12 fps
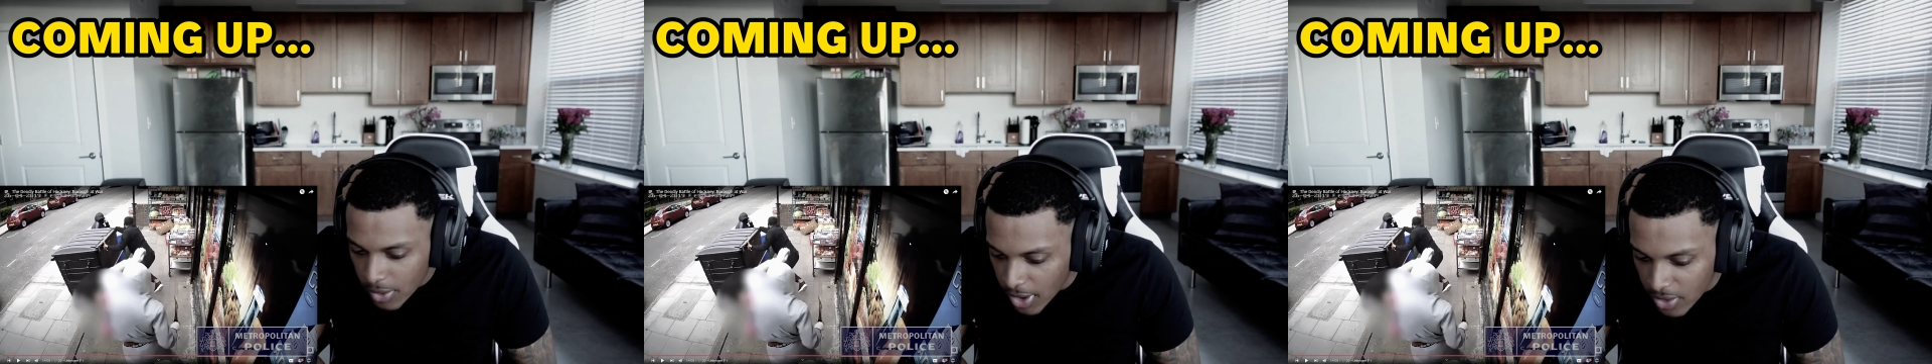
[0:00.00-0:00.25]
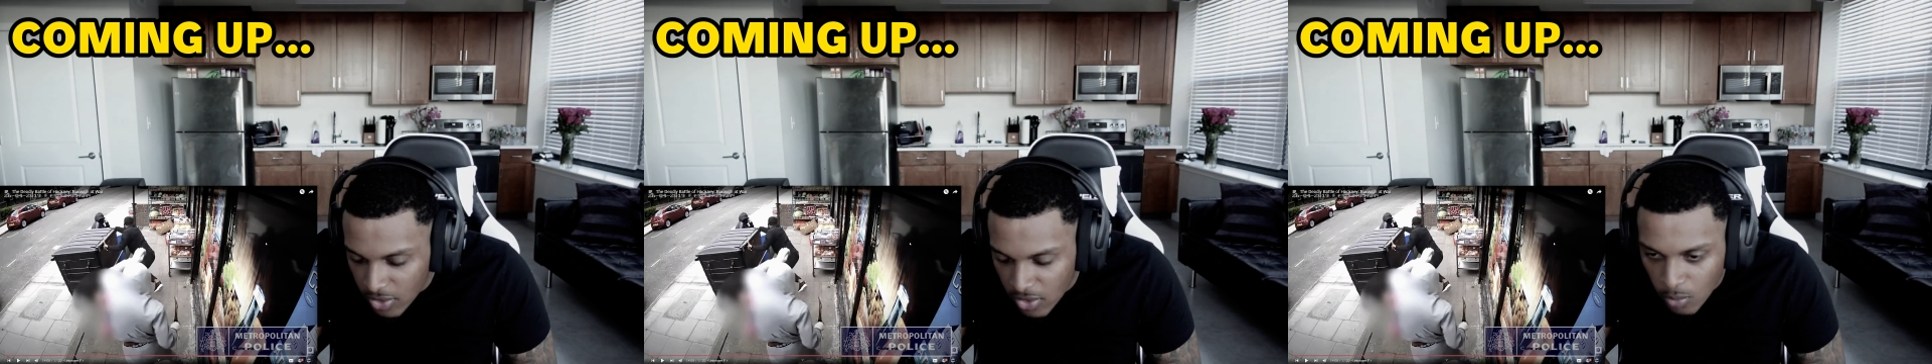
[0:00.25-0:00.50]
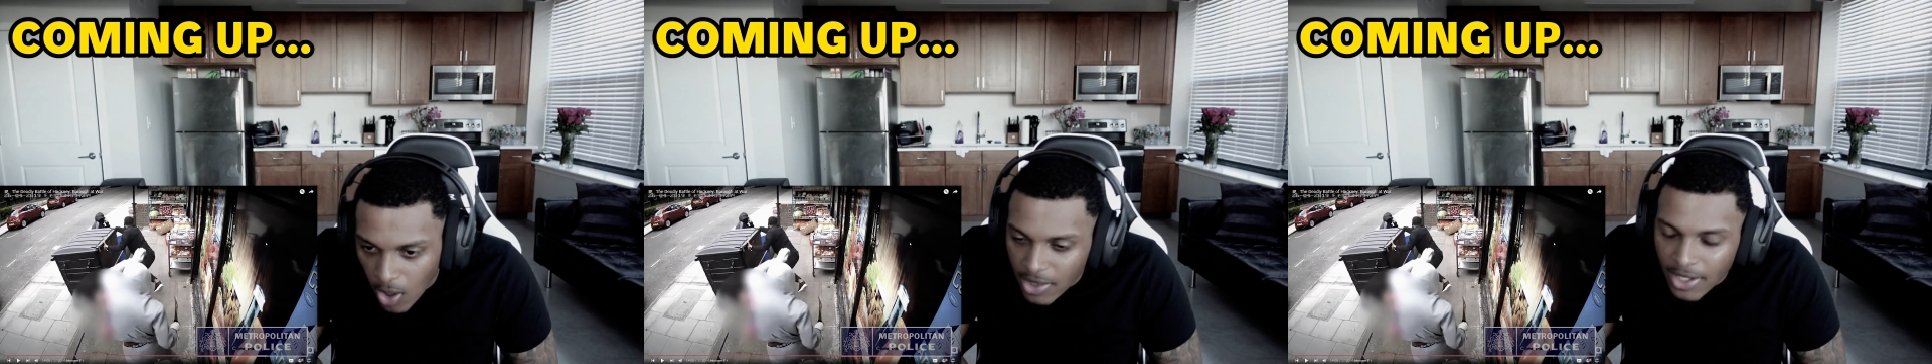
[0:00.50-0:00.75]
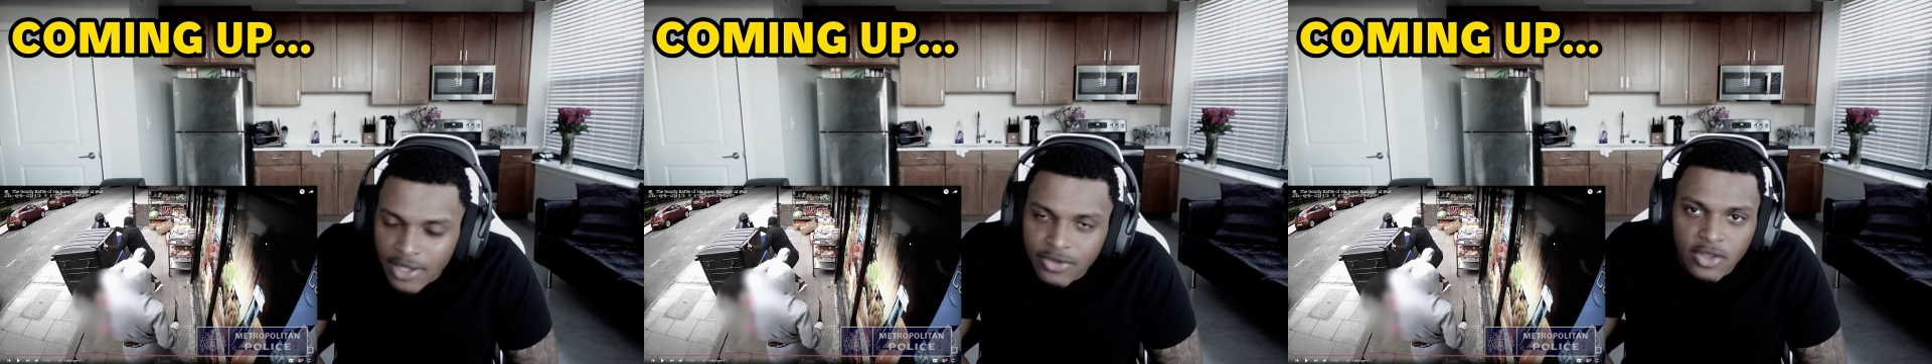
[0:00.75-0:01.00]
This is wildin'.
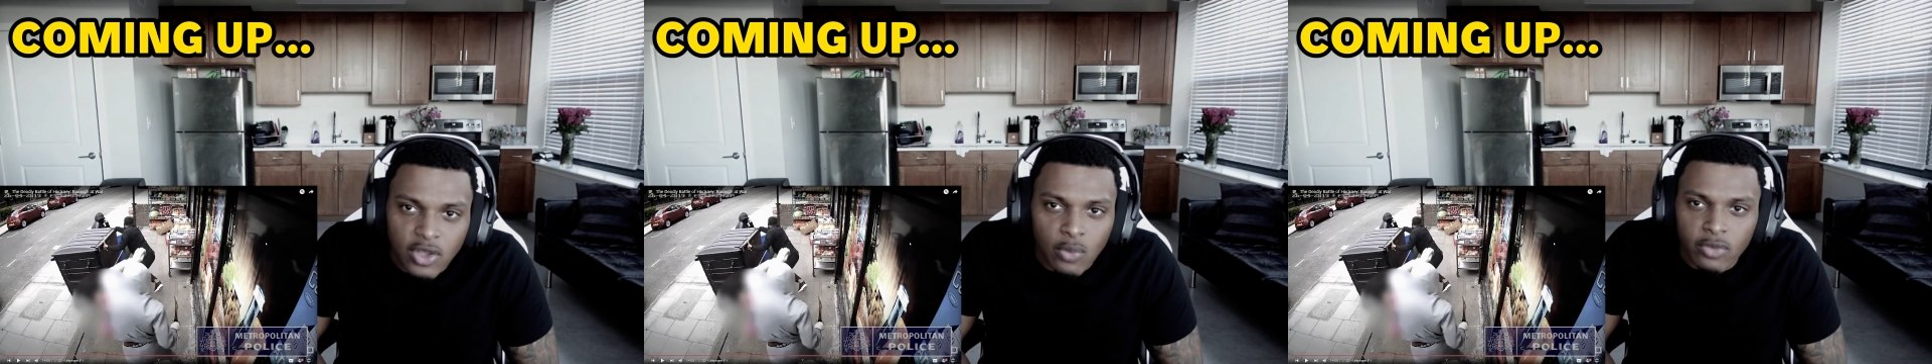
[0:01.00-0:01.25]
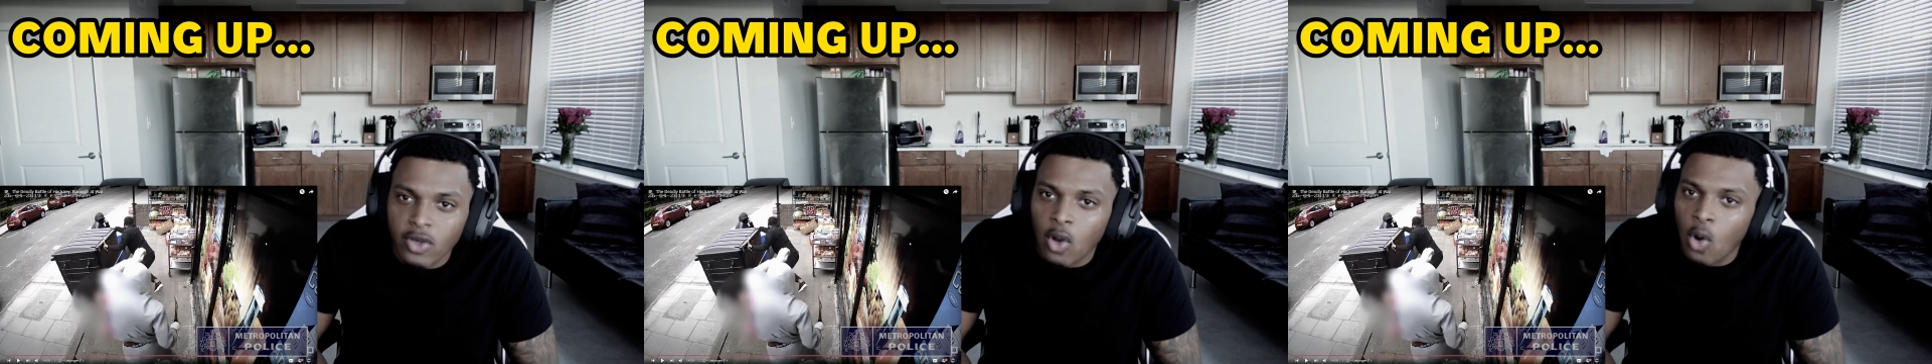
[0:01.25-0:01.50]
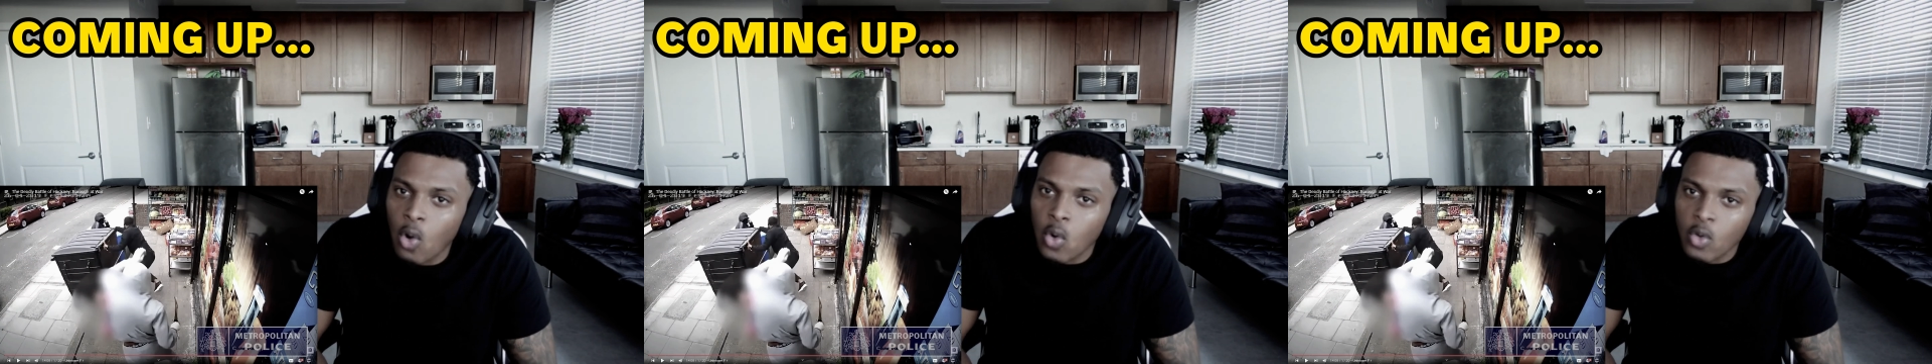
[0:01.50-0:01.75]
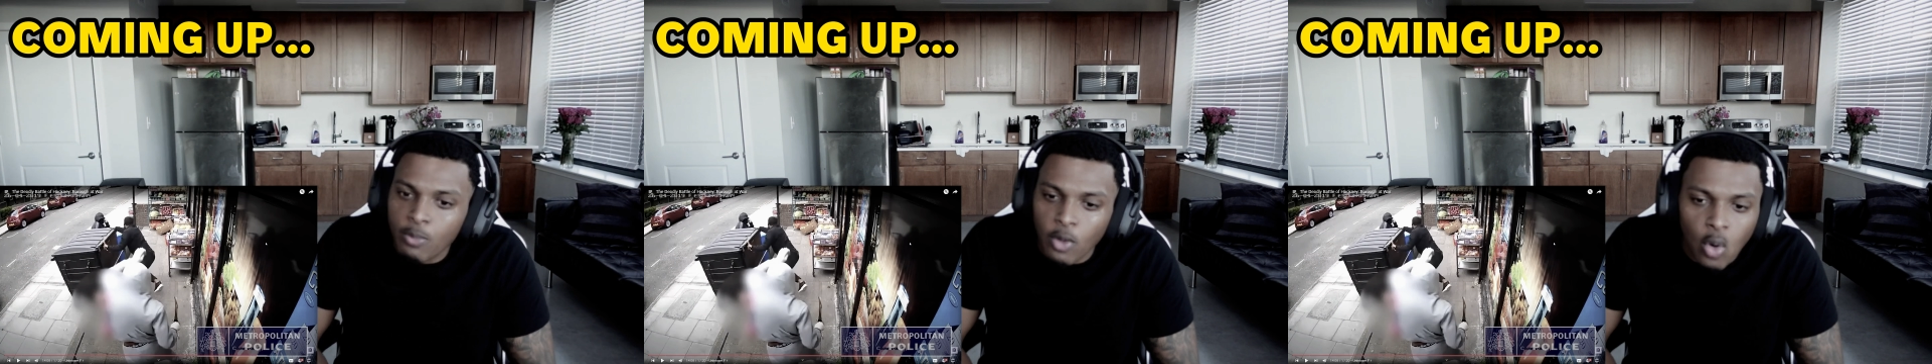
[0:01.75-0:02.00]
I thought there was a code, bro.